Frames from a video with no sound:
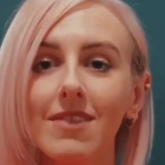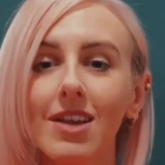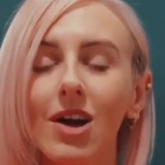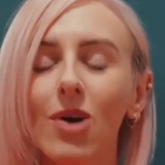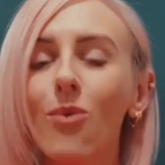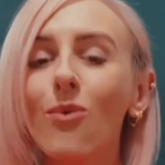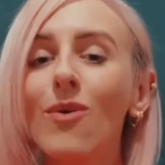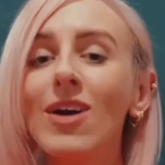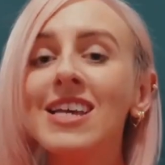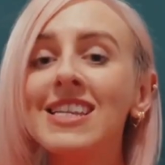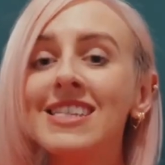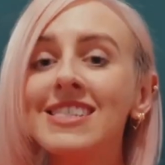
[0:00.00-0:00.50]

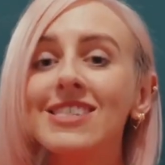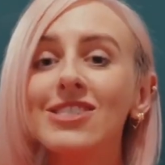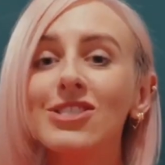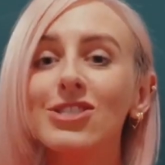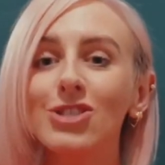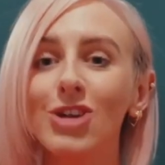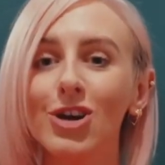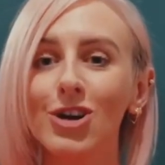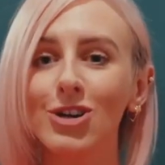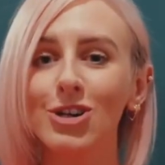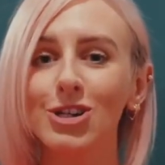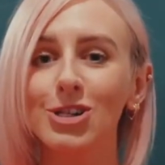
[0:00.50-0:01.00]
When did
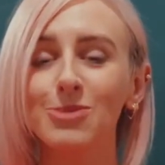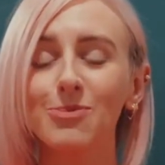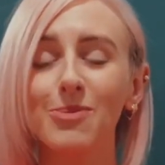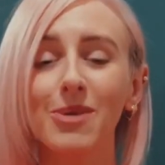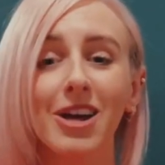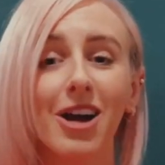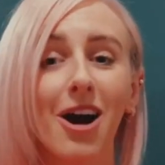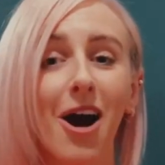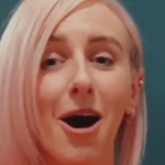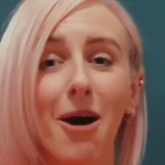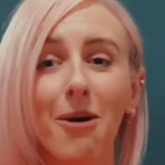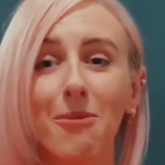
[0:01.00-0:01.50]
church
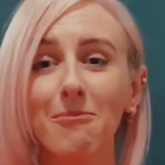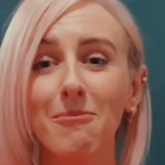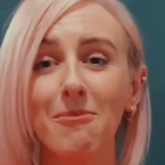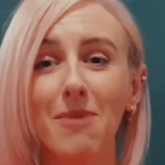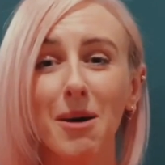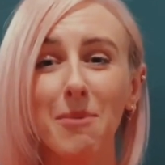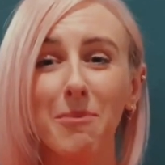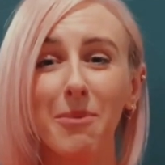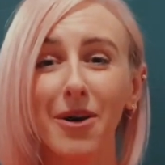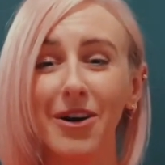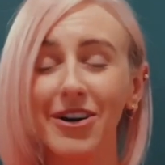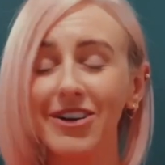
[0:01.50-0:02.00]
become
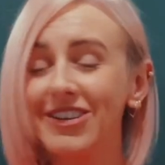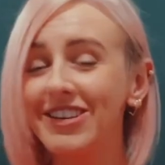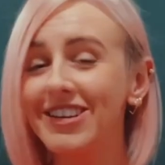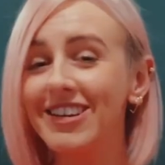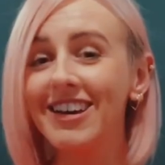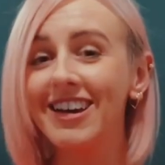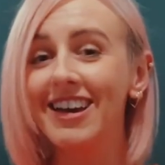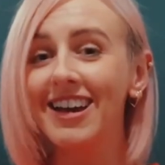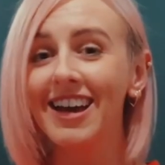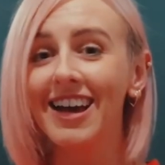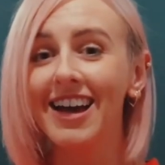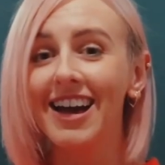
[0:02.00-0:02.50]
about,
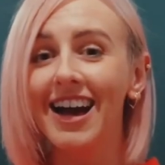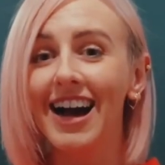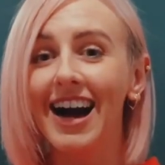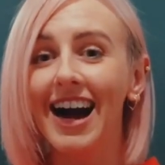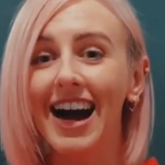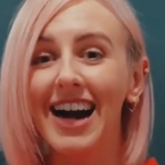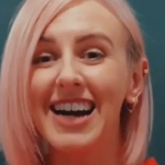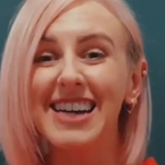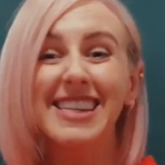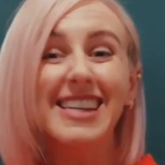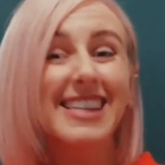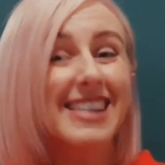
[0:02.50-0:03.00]

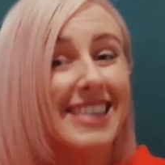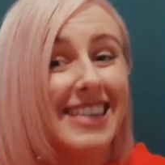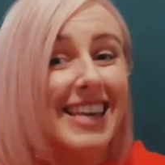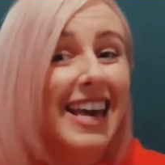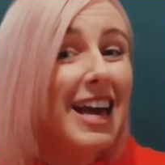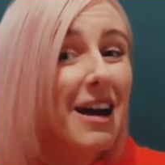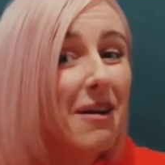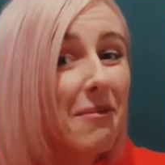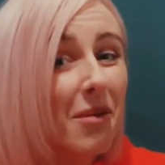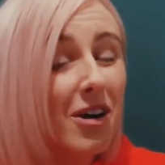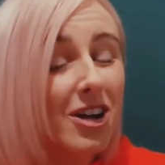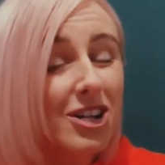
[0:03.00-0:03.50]
I didn't
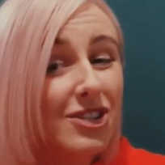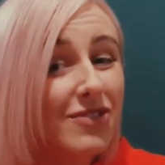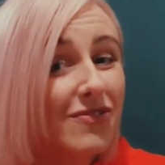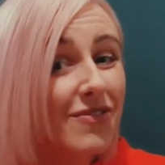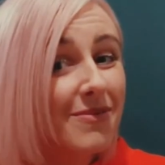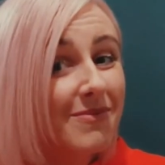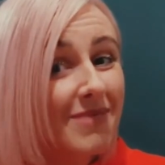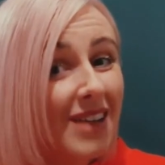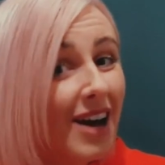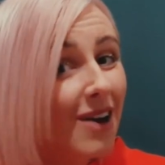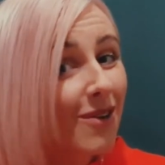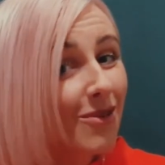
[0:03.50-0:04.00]
get much
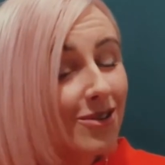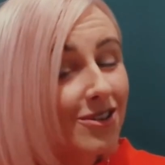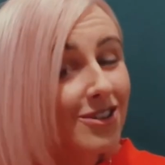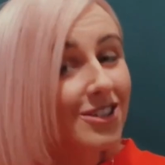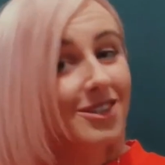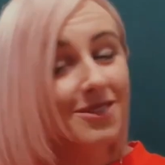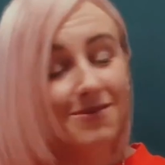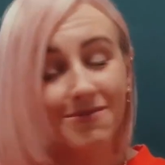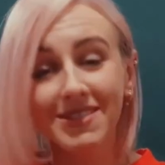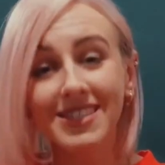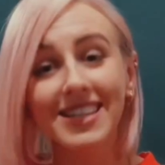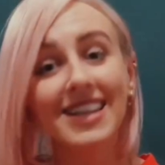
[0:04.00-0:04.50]
from that
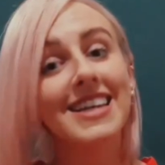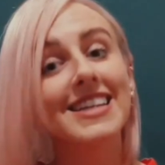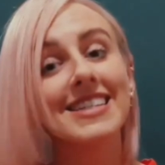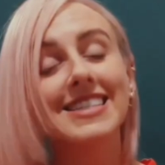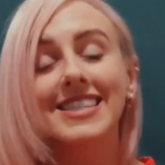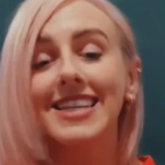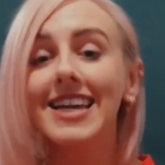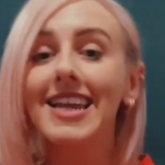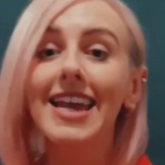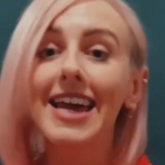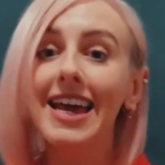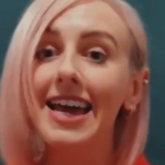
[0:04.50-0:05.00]
worship set
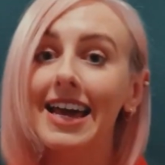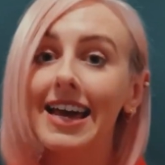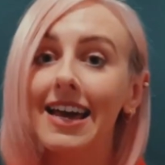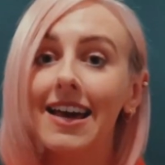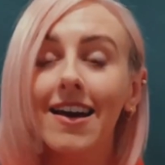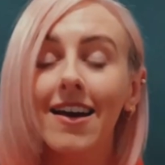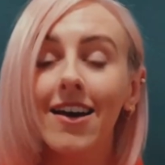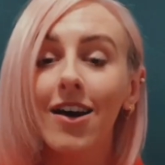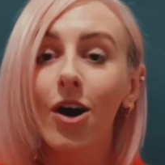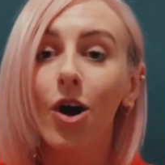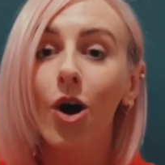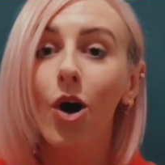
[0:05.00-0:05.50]
today,
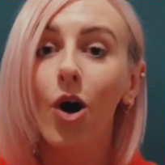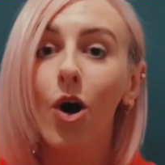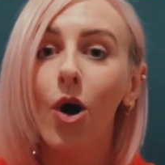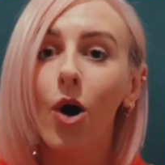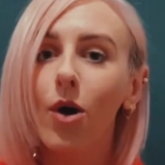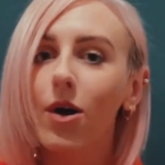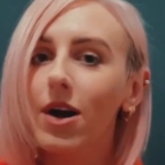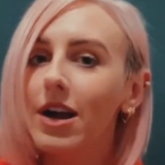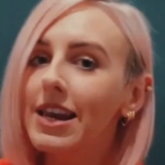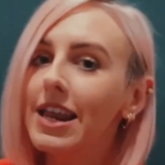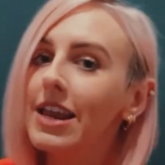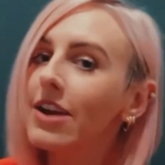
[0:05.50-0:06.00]
or
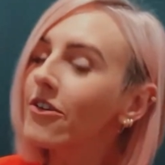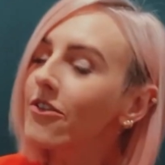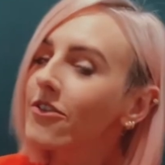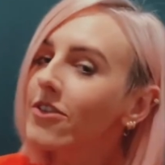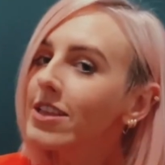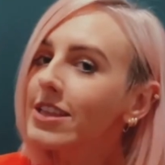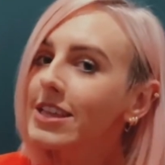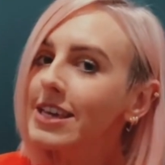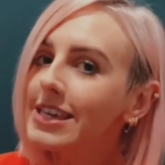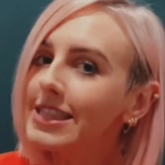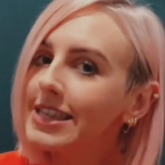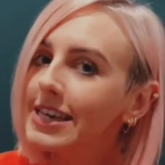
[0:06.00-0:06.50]
I didn't
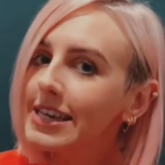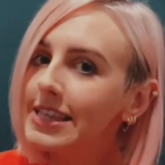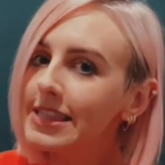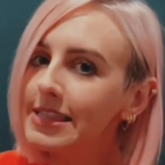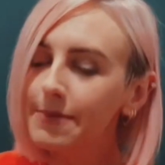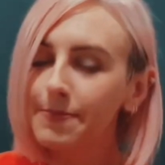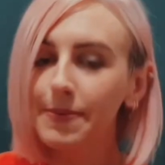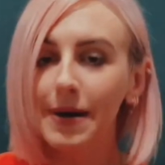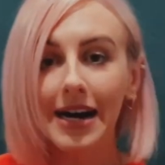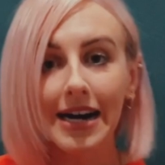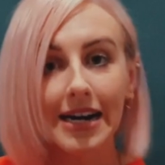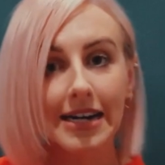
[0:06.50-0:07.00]
really think the
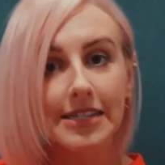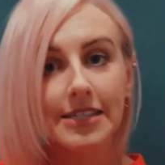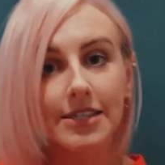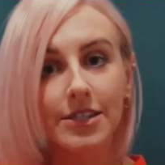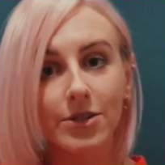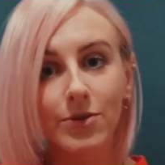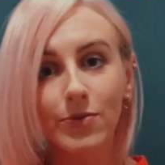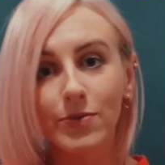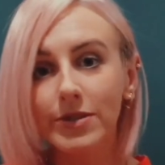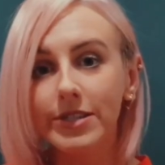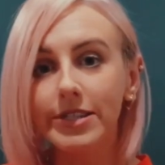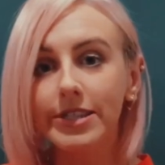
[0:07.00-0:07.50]
pastor
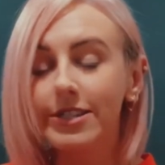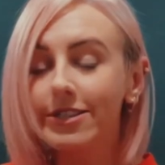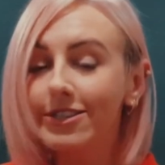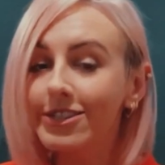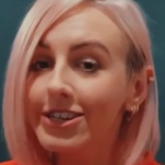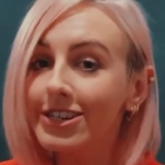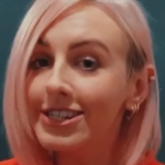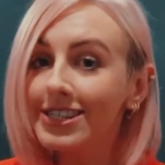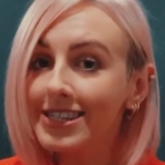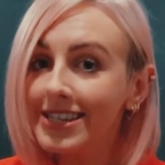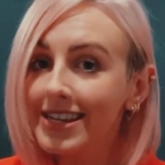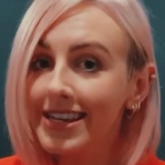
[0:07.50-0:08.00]
was as
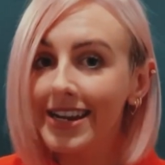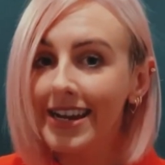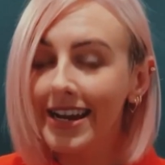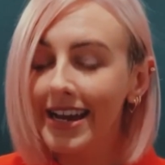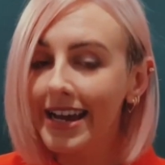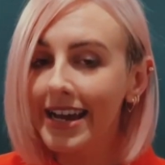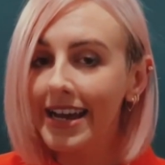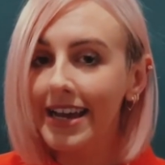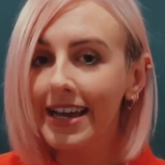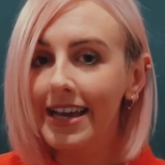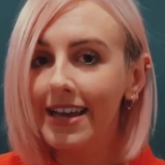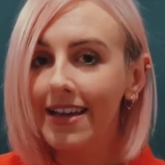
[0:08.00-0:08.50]
good
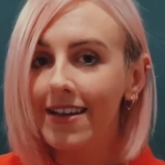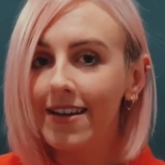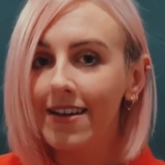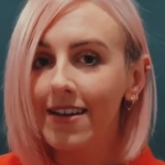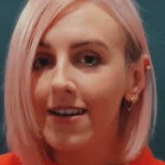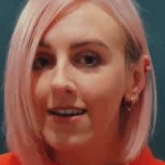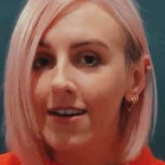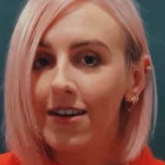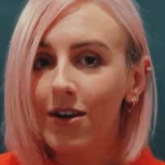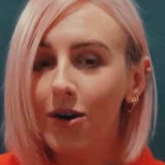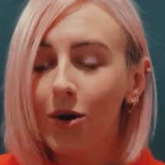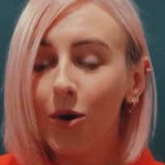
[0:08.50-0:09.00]
today,
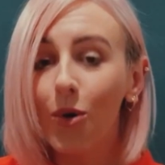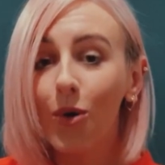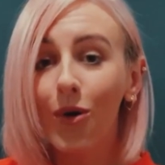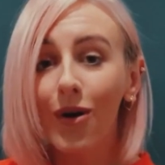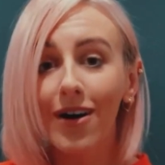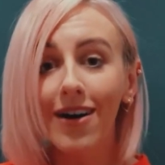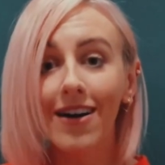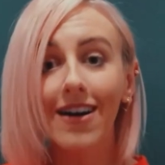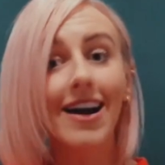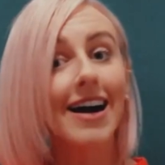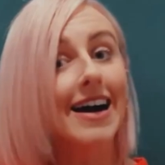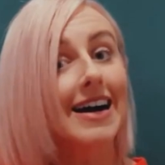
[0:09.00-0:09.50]

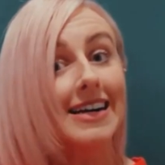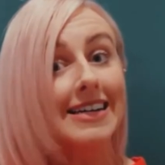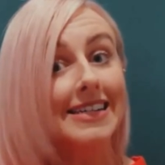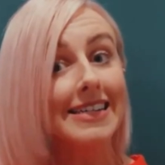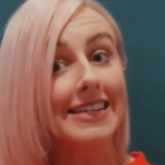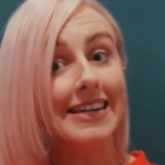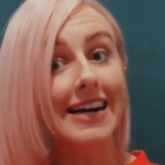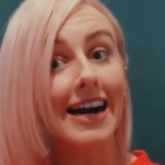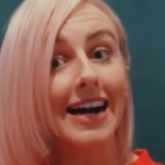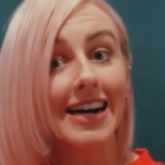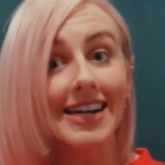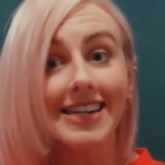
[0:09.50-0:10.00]
or
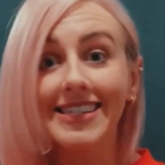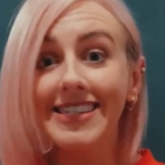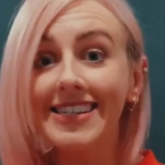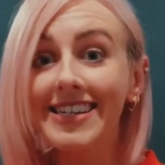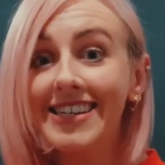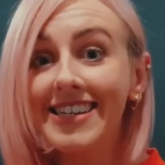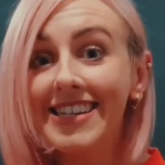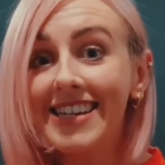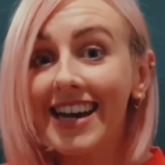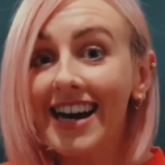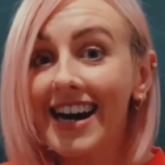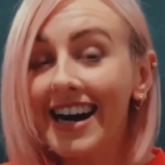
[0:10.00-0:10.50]
I
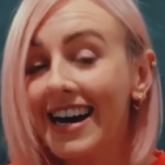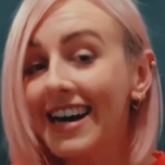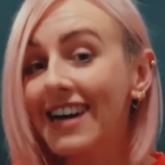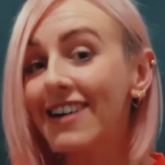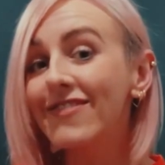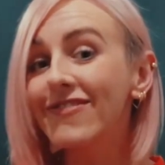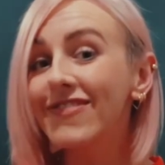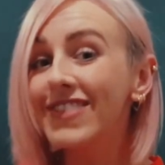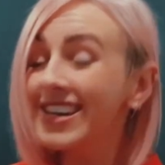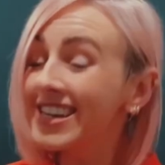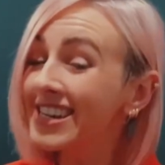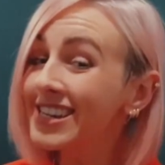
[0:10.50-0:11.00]
didn't
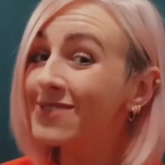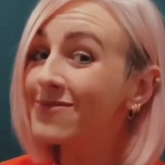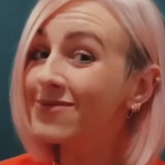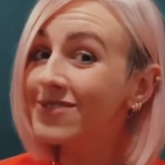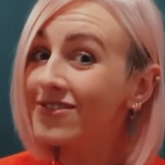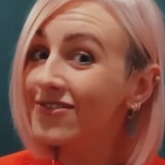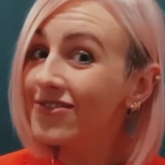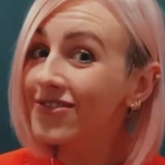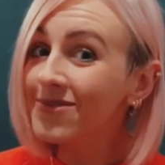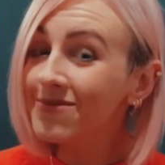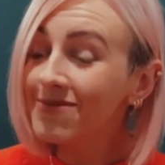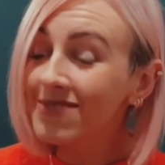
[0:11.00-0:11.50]
have anyone
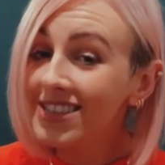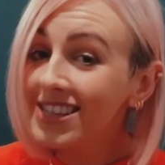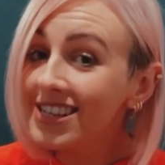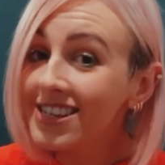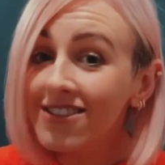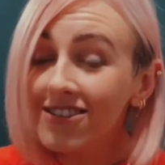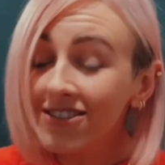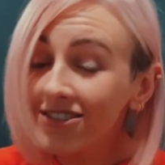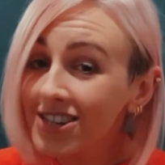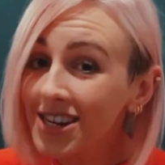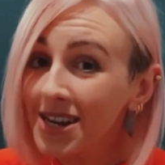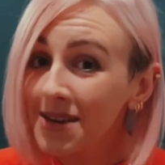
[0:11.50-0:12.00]
from
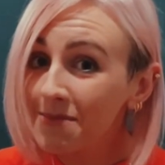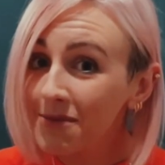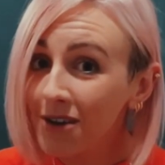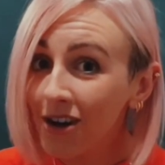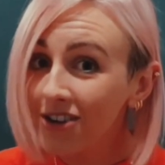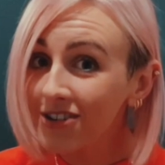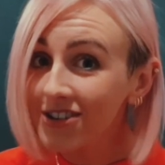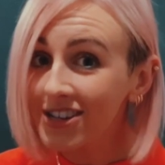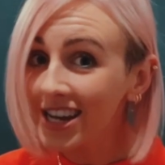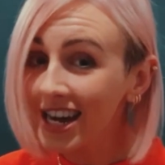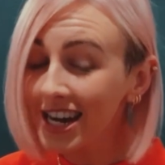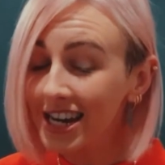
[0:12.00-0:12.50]
leadership
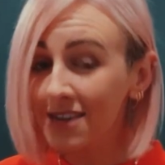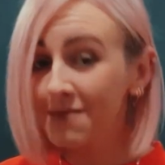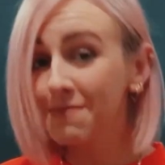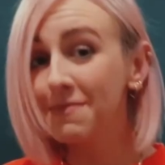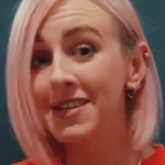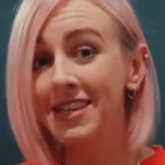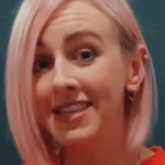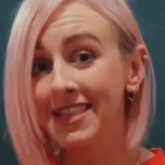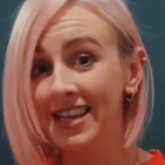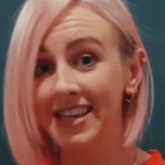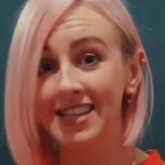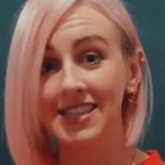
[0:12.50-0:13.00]
contact me
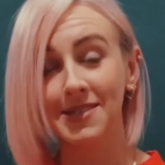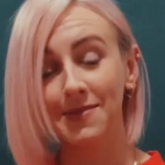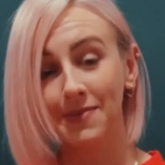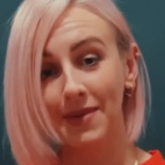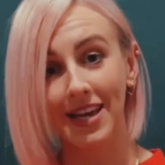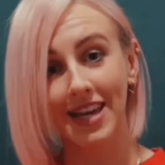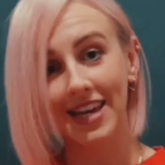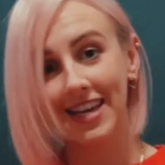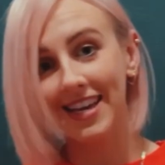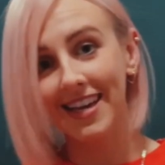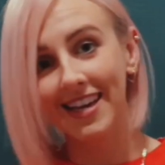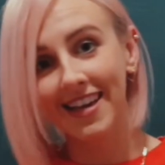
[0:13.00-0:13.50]
this
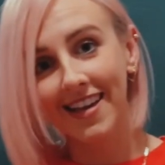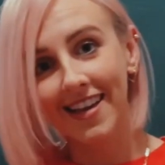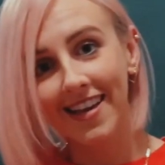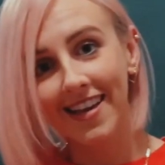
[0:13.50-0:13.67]
week?